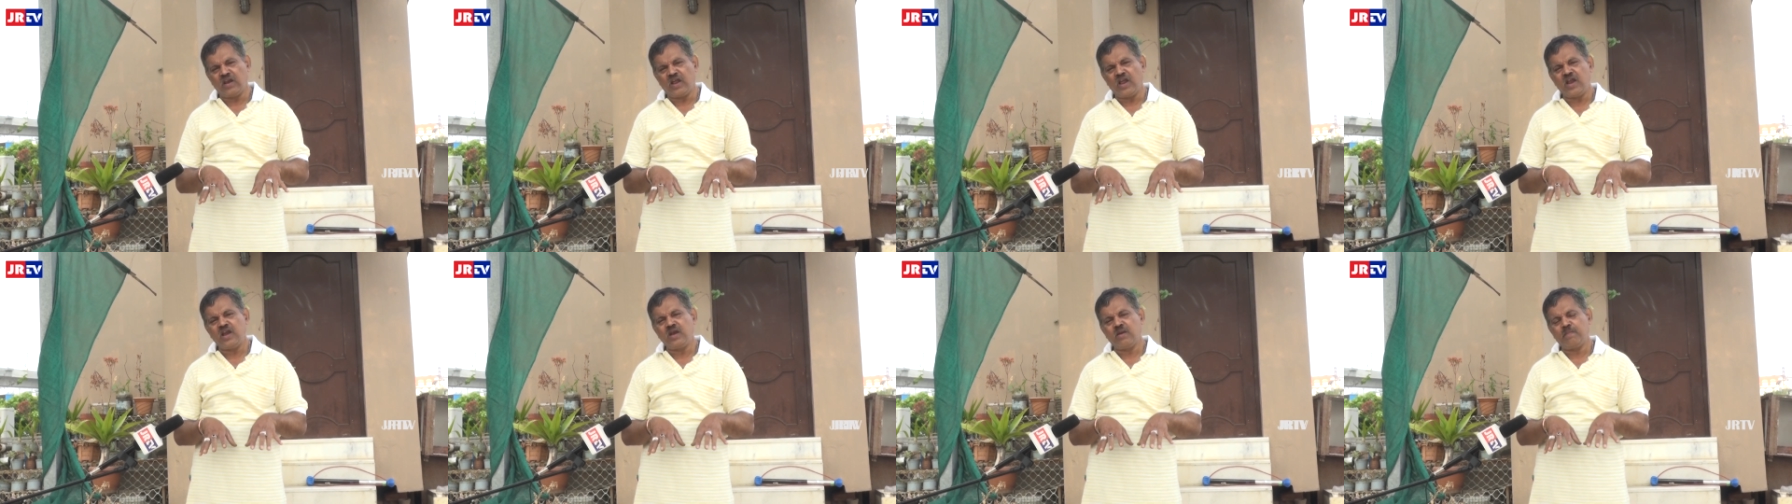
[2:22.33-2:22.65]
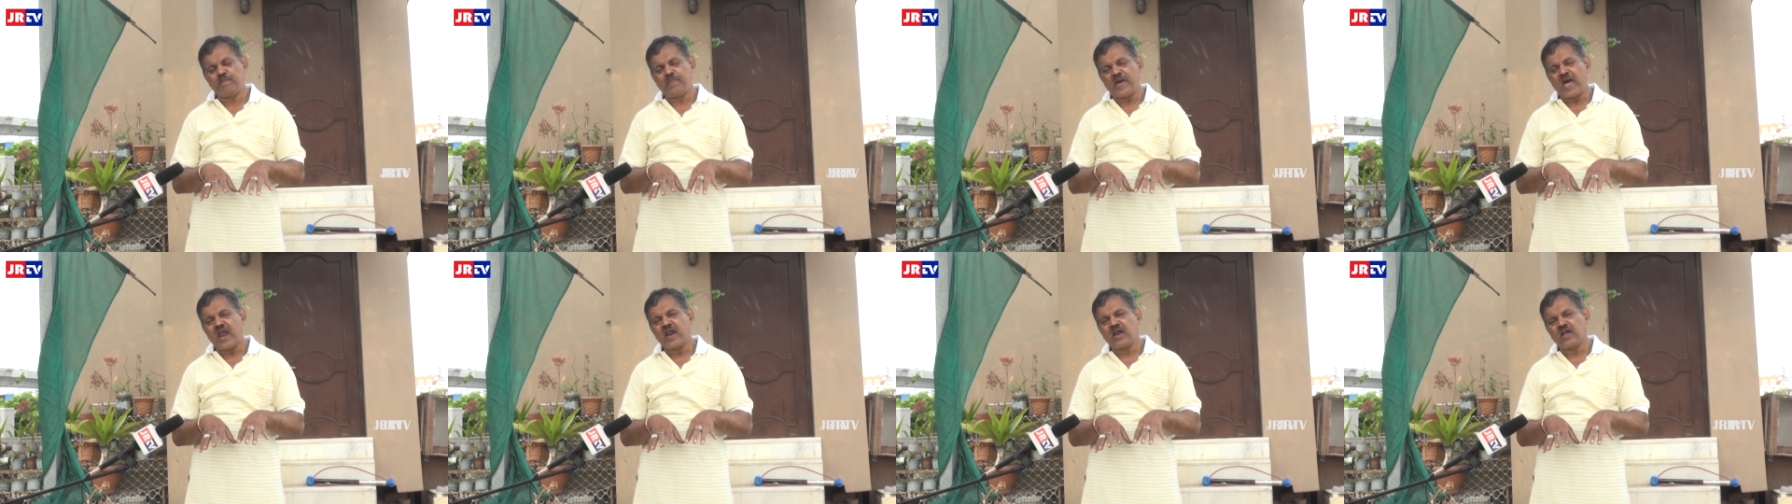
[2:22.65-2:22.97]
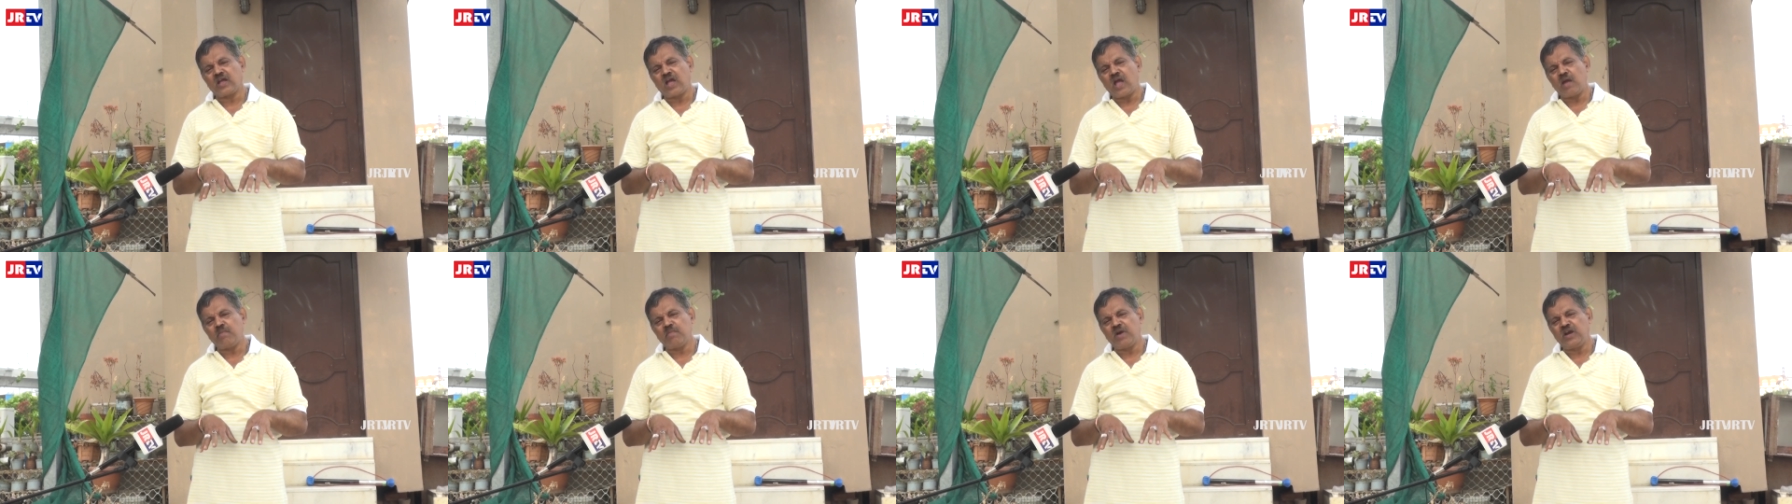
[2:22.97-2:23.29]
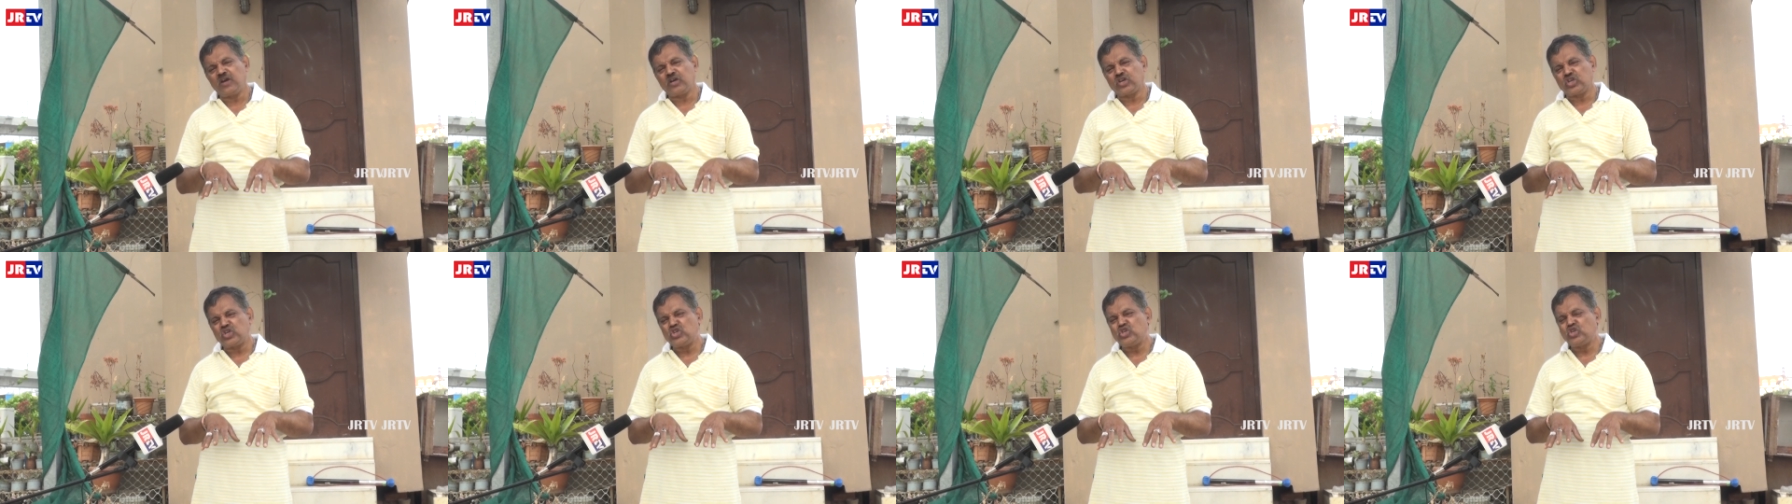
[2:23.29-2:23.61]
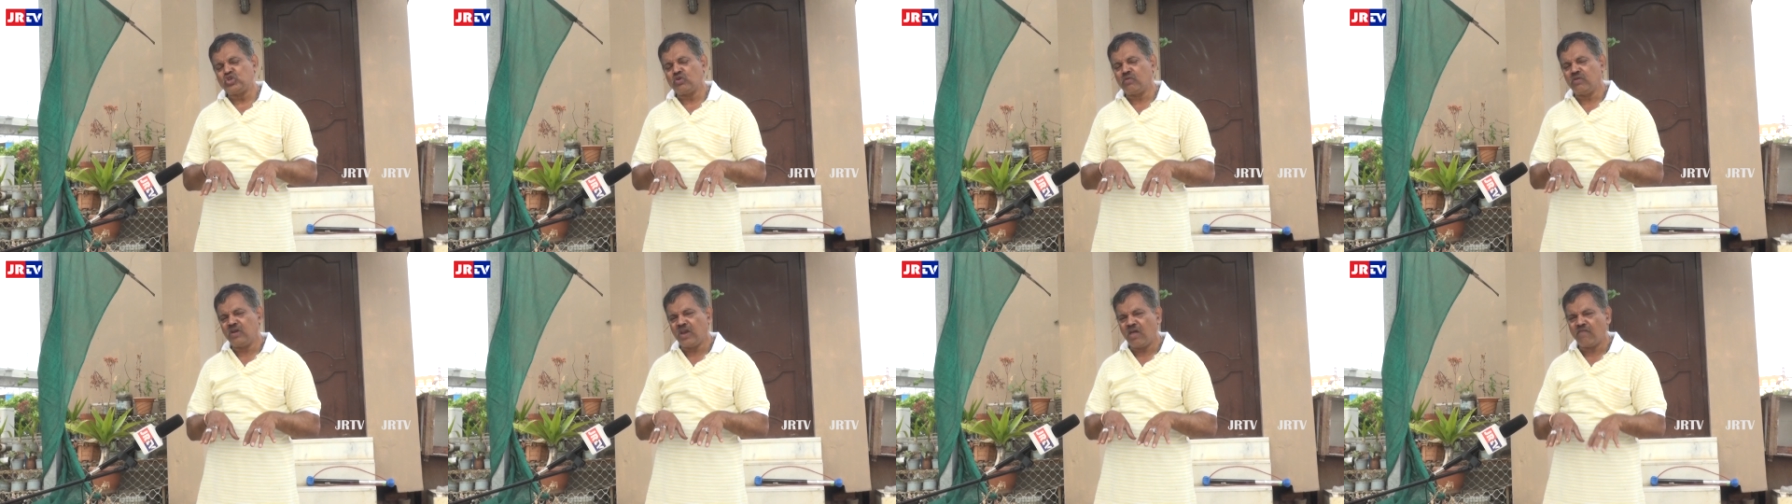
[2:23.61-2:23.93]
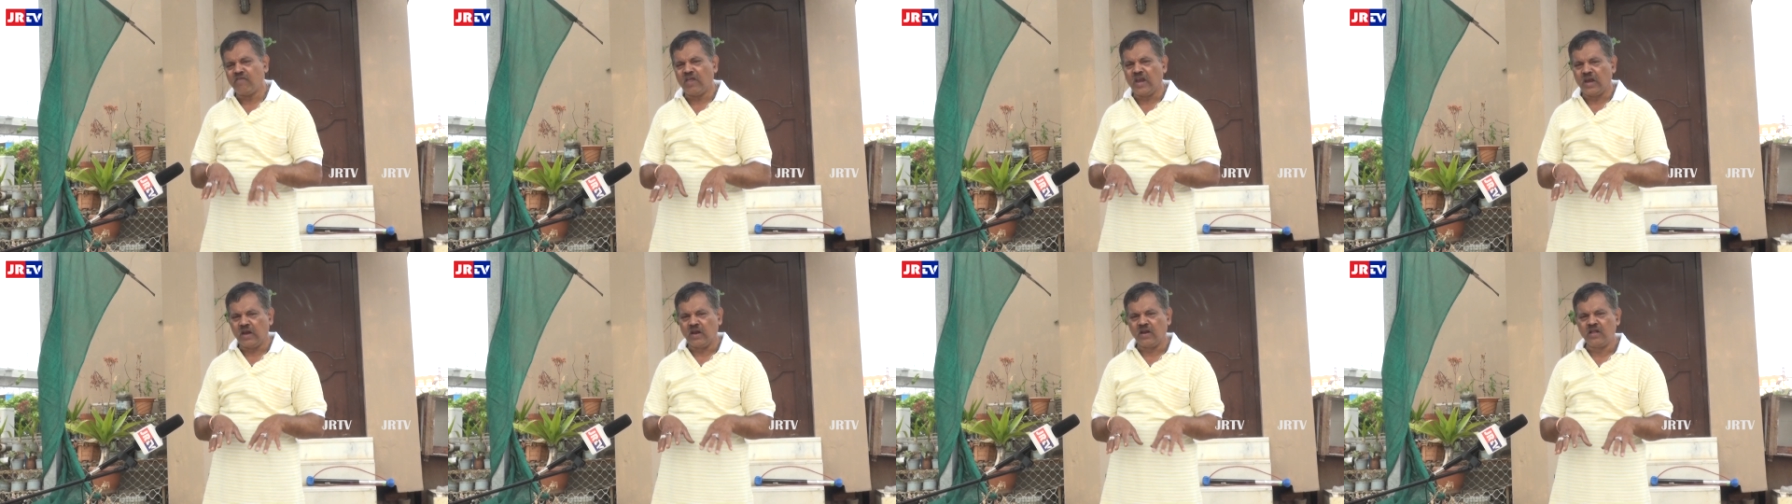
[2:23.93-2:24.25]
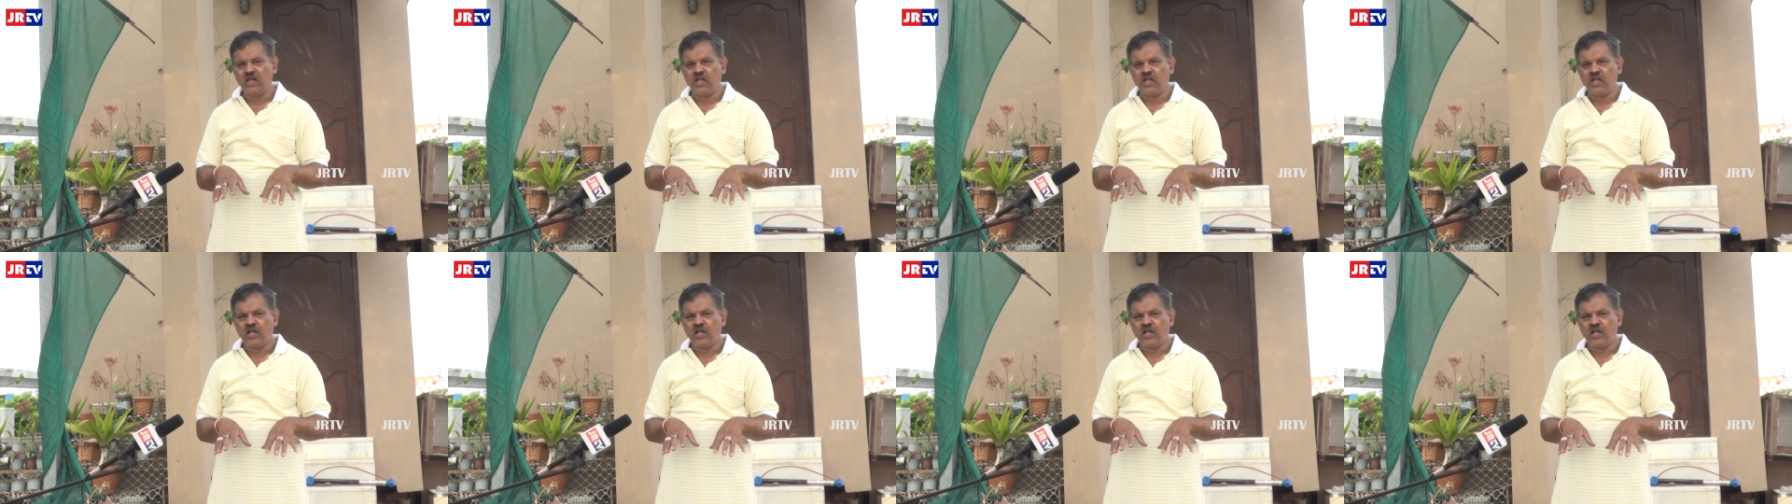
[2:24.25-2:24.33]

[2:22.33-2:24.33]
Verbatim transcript: in parenchymal tissue level.